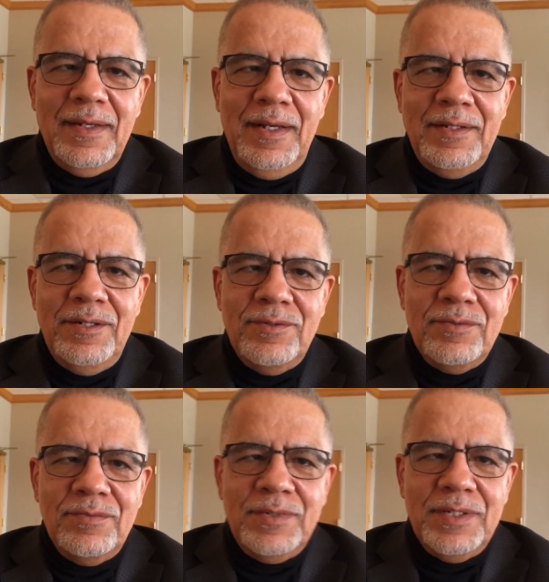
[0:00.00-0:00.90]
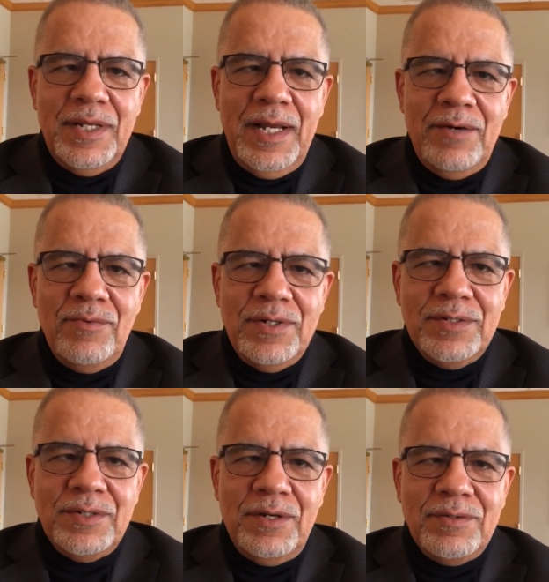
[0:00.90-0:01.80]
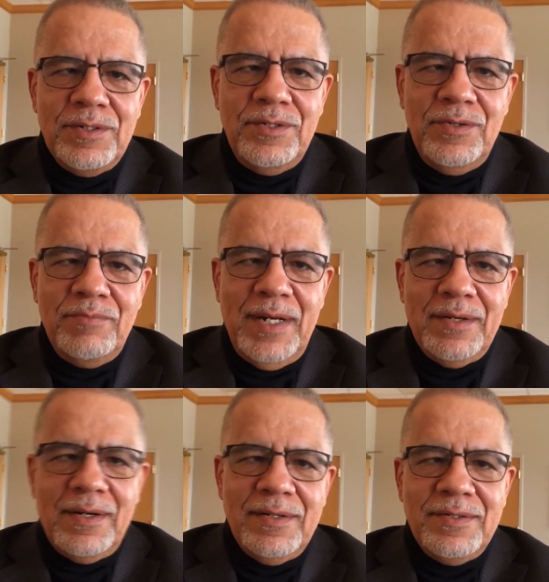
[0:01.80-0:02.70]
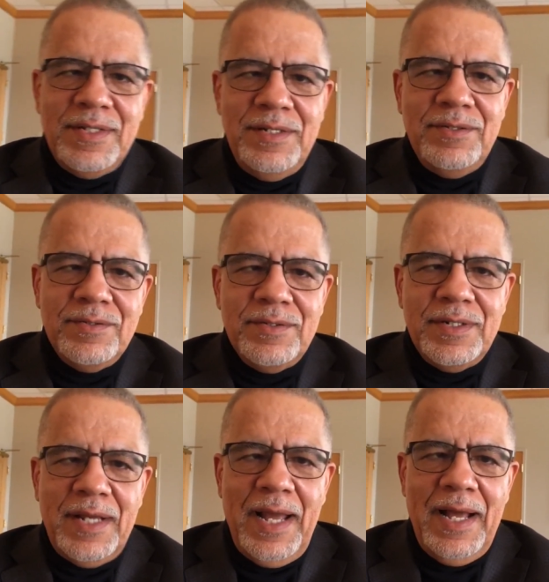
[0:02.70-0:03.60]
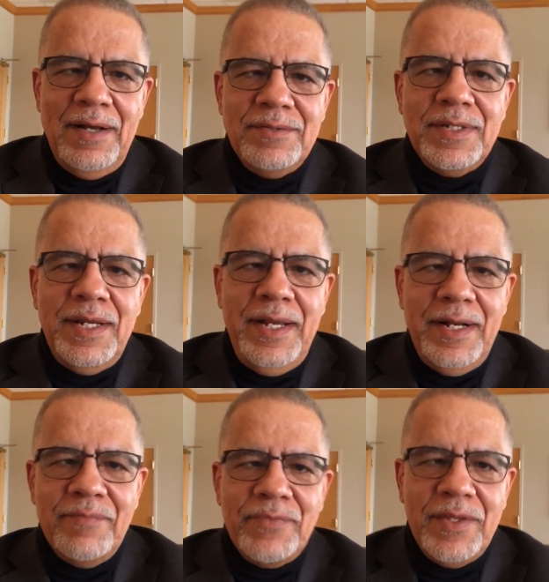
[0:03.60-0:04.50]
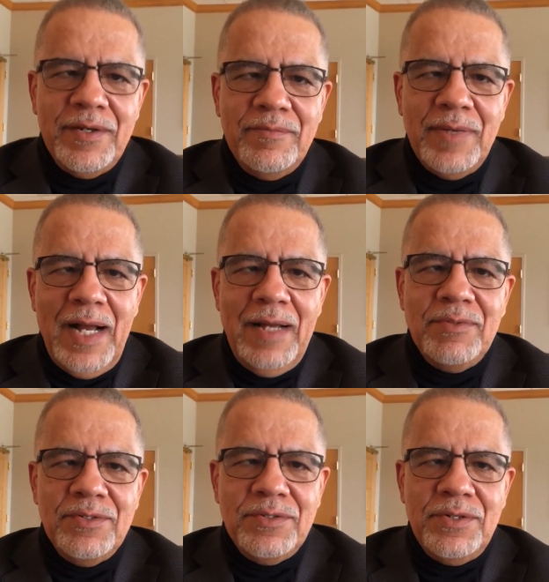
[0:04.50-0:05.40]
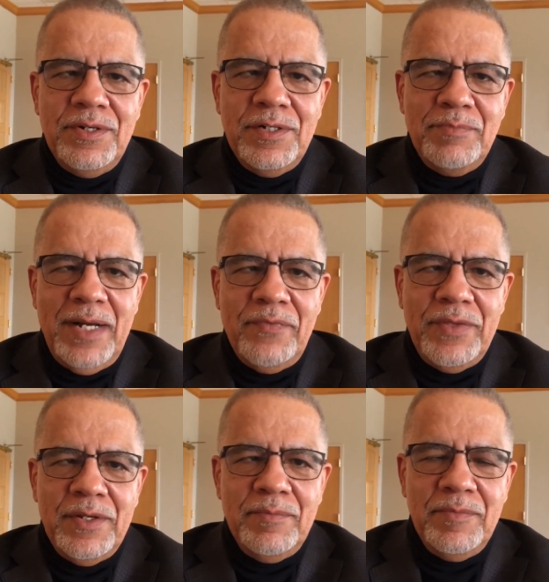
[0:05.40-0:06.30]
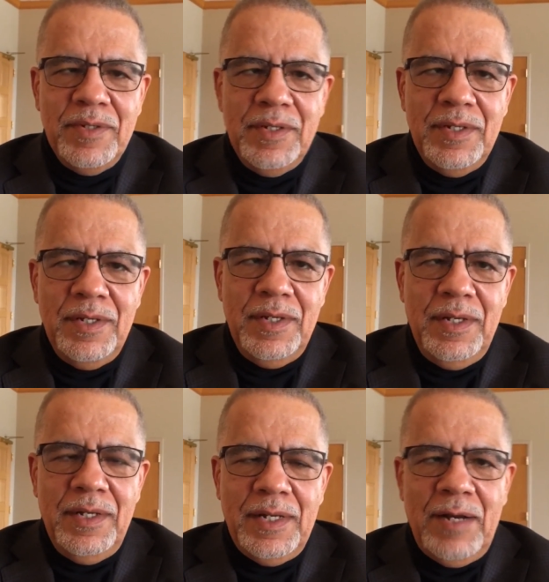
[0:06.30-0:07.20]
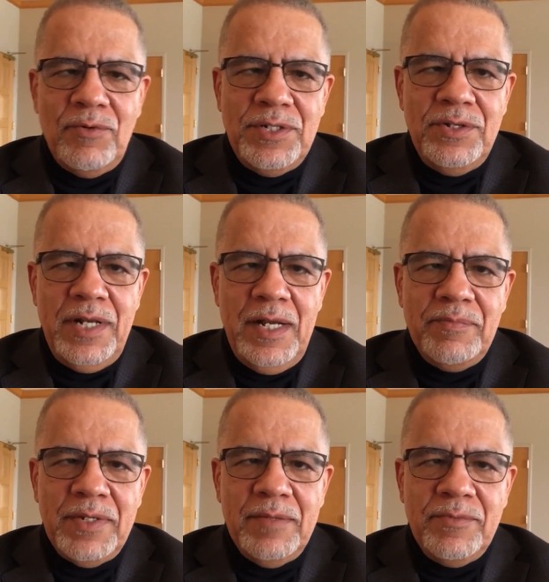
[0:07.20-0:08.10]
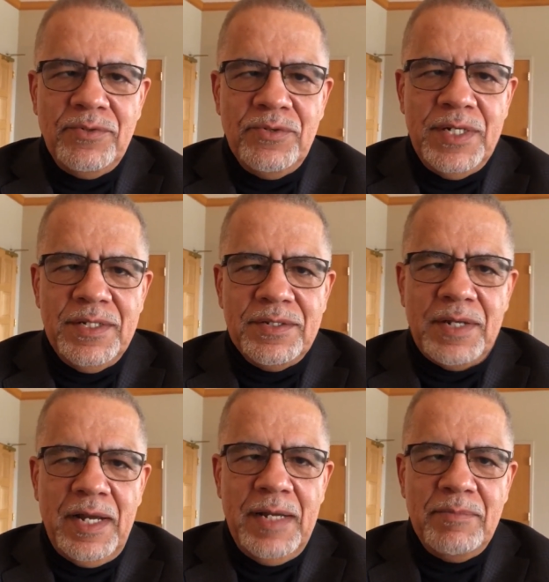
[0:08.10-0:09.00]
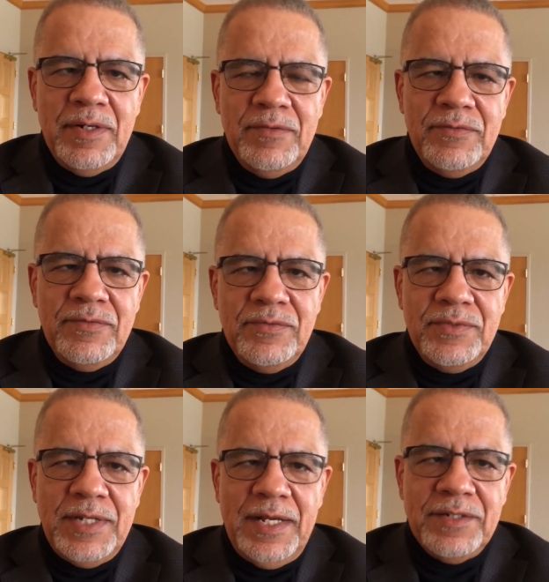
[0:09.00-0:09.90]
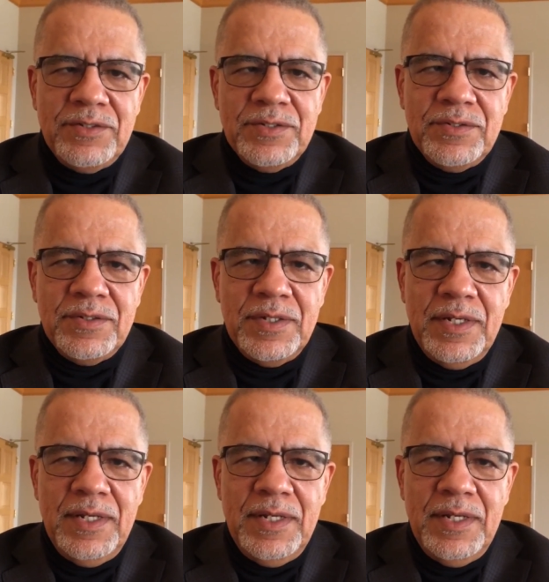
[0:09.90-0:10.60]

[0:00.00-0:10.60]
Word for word: Hello, today I want to talk to you about our seniors and how to help them. I'm concerned about them and I want you to help them during this time of challenges.